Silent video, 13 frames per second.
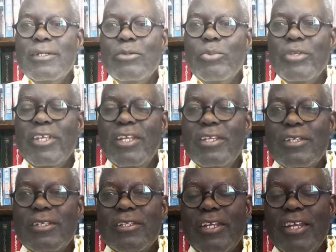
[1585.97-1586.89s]

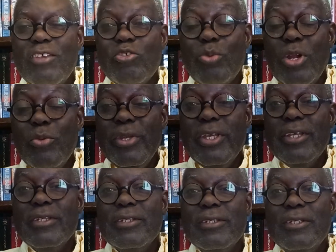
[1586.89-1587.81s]
within the next 1 week,
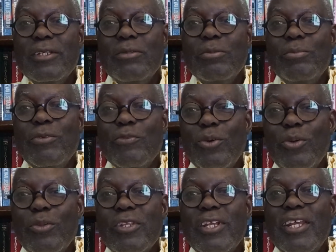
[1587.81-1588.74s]

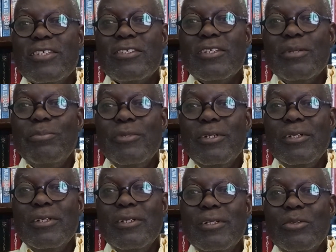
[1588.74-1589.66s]
before the next
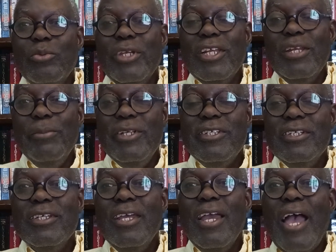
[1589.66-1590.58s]
weekly
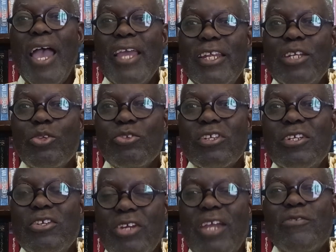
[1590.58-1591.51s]
meeting, I need to see
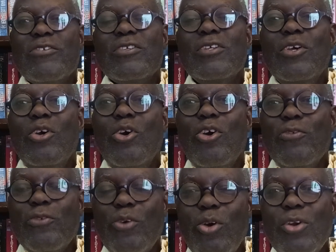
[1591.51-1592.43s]
drafts
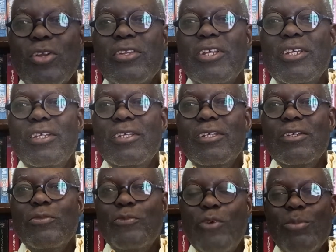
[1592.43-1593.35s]
of all the
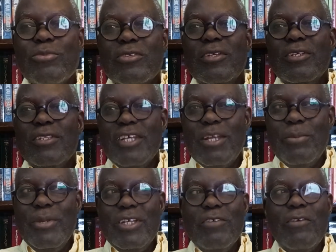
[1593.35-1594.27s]
forms that are
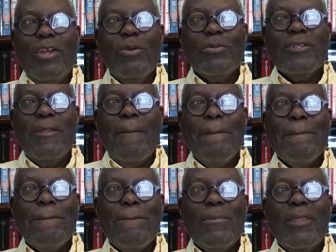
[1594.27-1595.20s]
being developed,
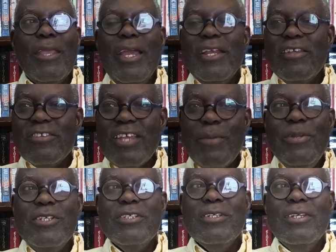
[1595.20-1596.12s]
and
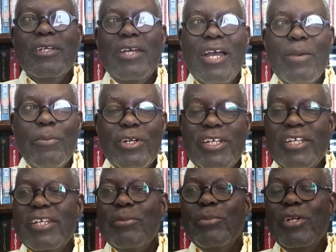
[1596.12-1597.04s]
establish a
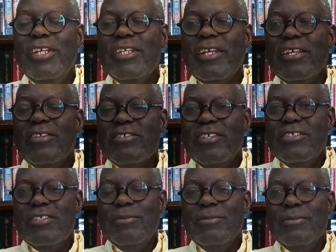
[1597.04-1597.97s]
monitoring
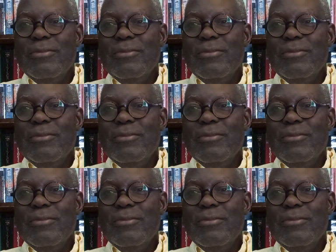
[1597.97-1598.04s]
system.